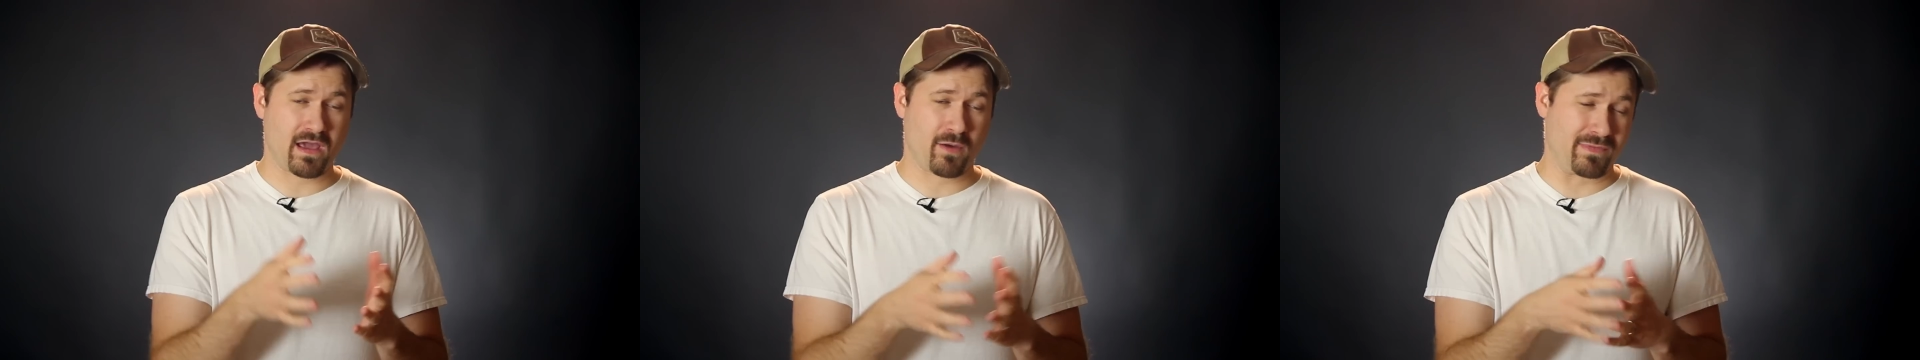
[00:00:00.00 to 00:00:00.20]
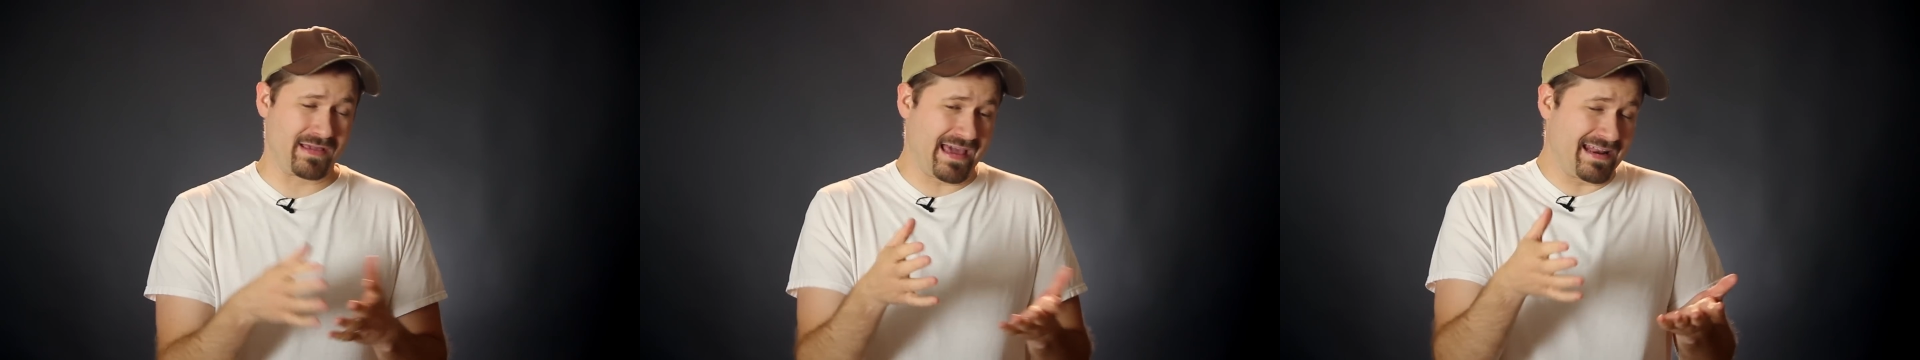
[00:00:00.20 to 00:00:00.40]

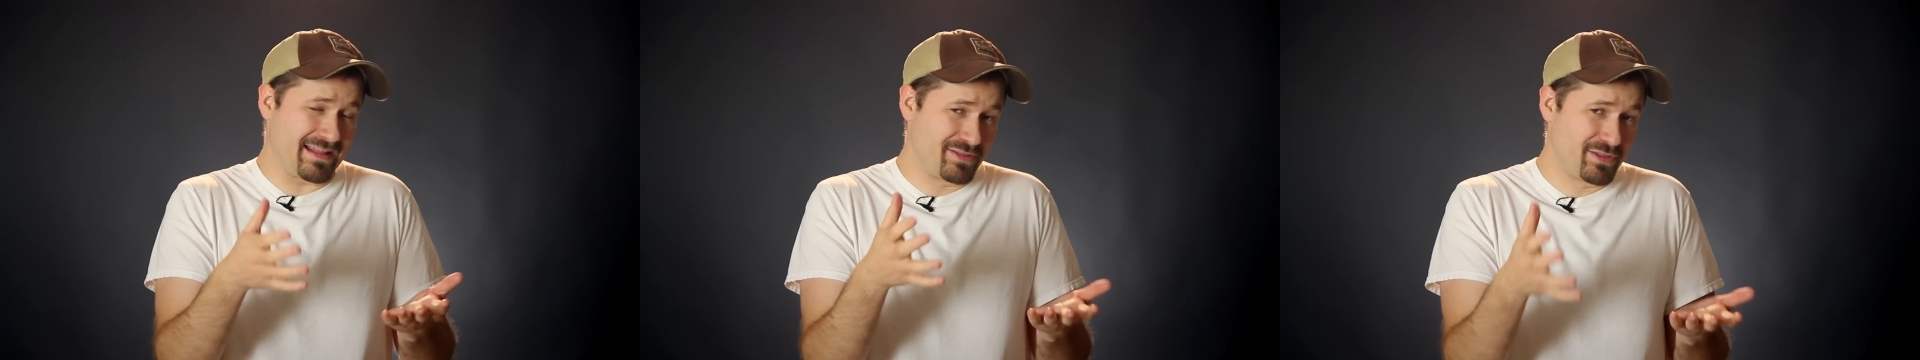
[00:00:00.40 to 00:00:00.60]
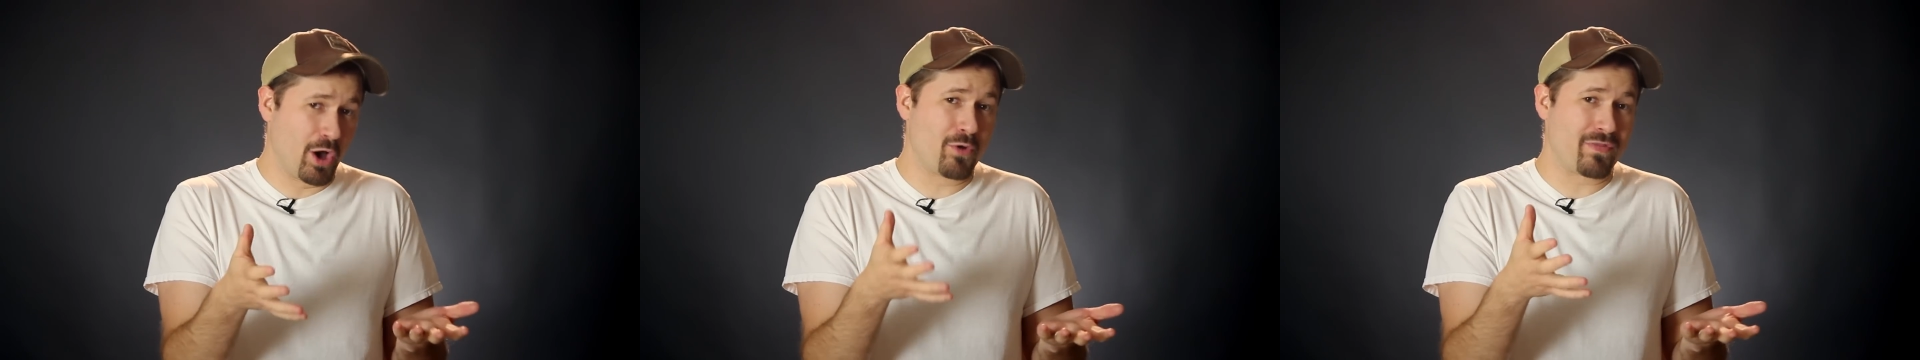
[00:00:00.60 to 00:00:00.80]
And we kind
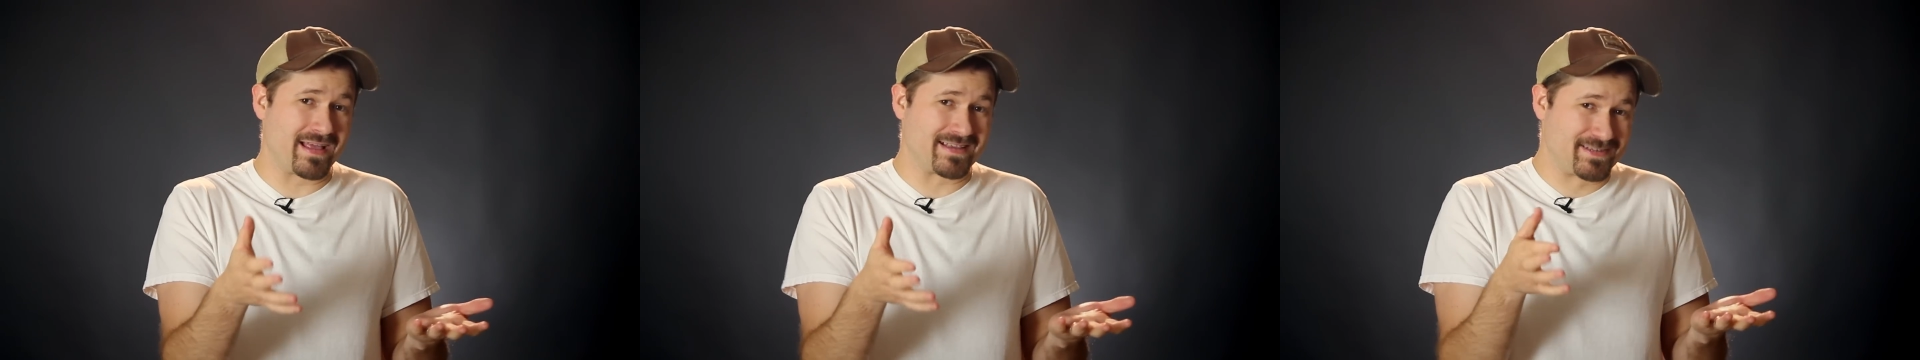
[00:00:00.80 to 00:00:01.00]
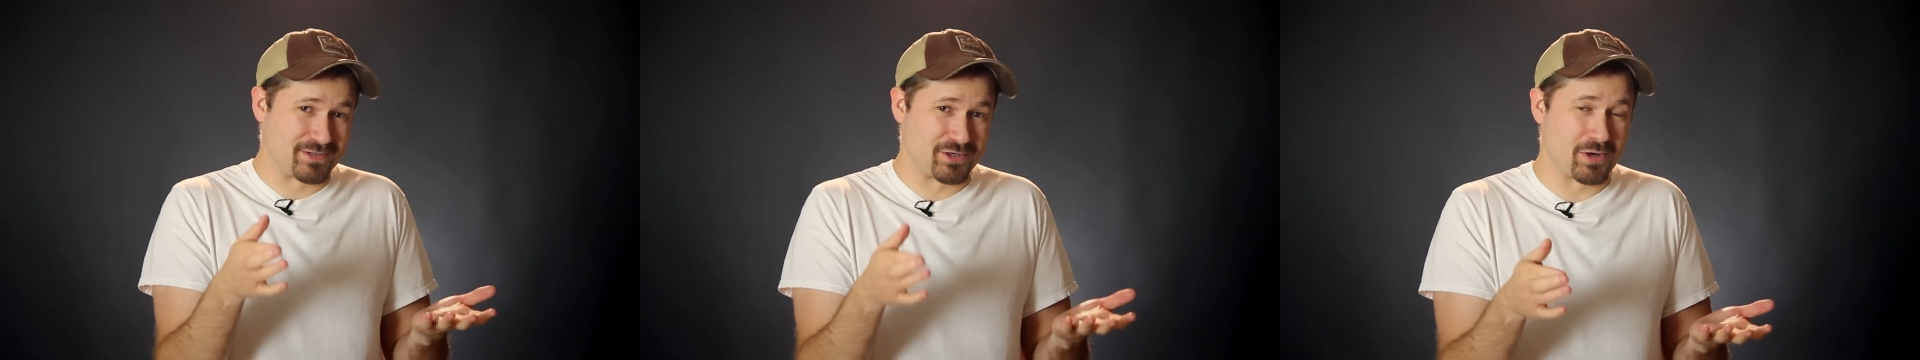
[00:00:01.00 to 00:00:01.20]
of know
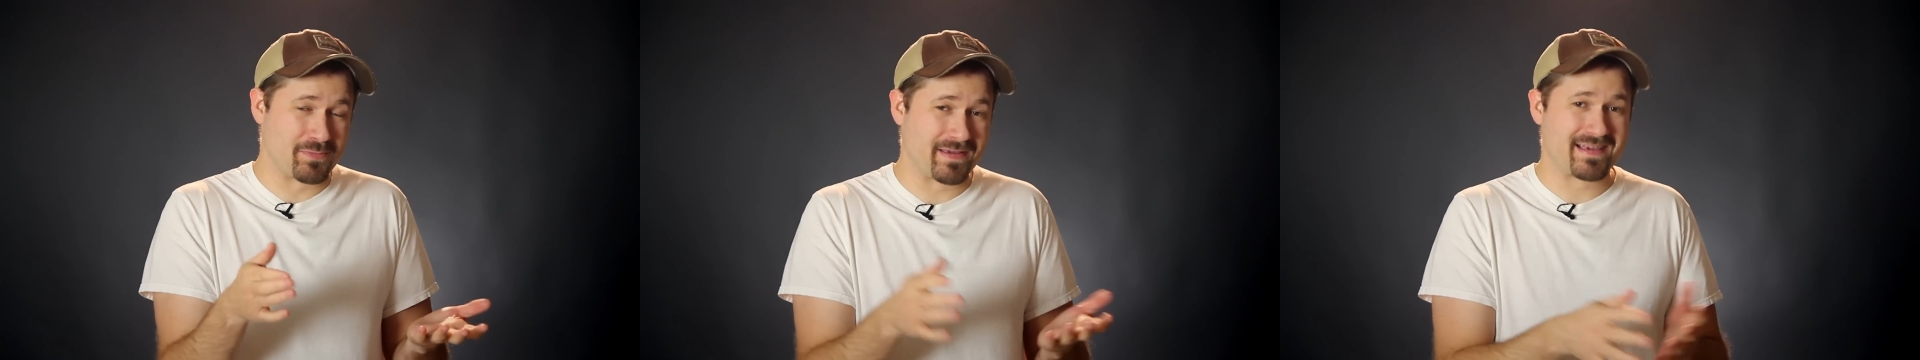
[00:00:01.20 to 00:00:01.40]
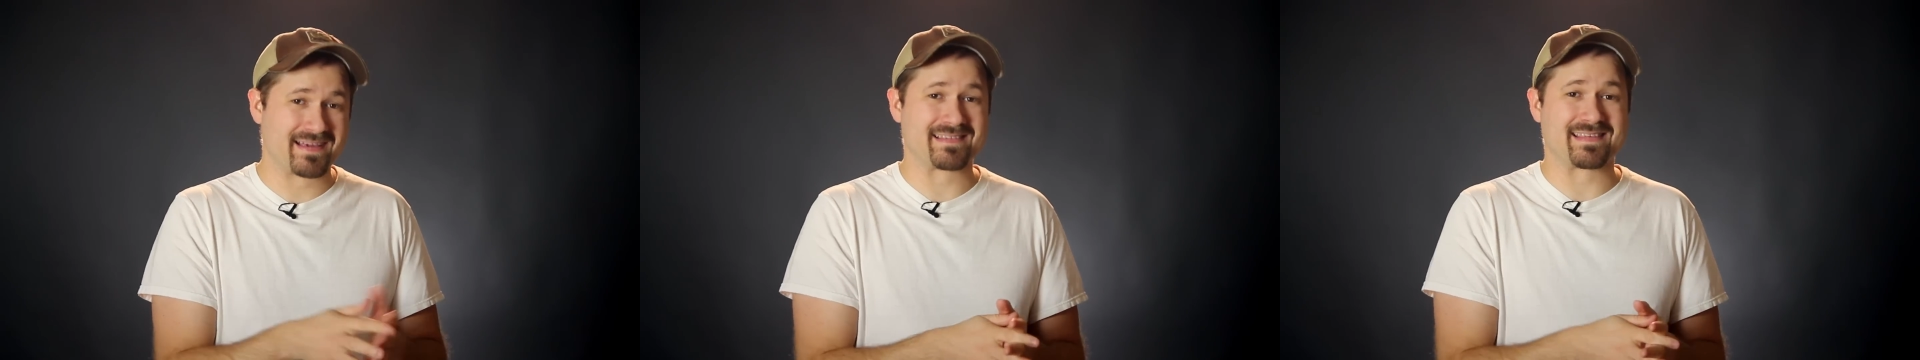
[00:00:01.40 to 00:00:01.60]
that's true
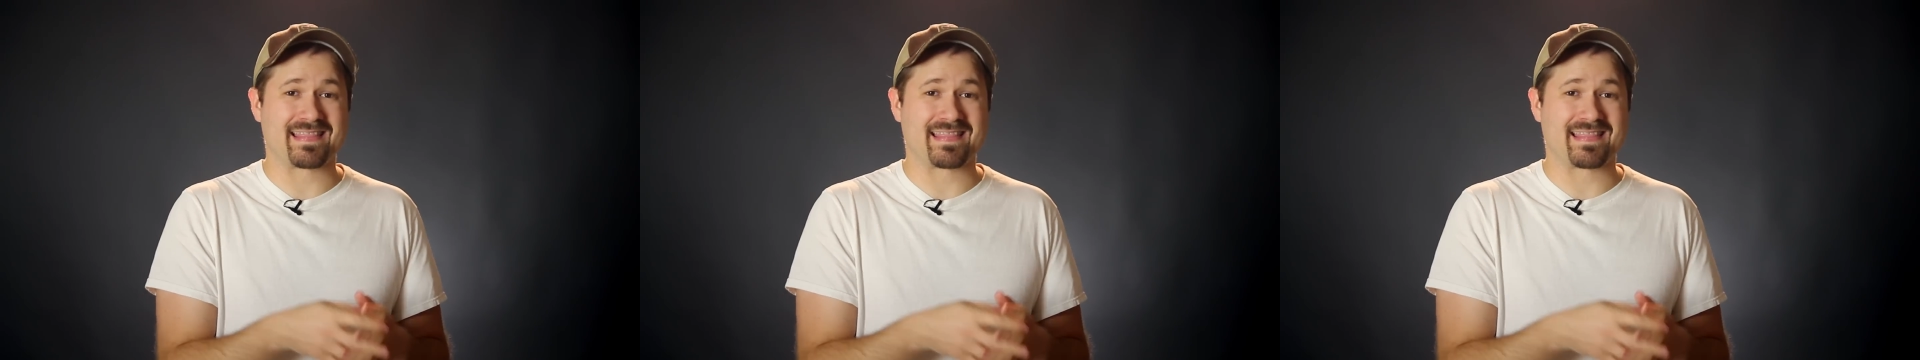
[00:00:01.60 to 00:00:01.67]
because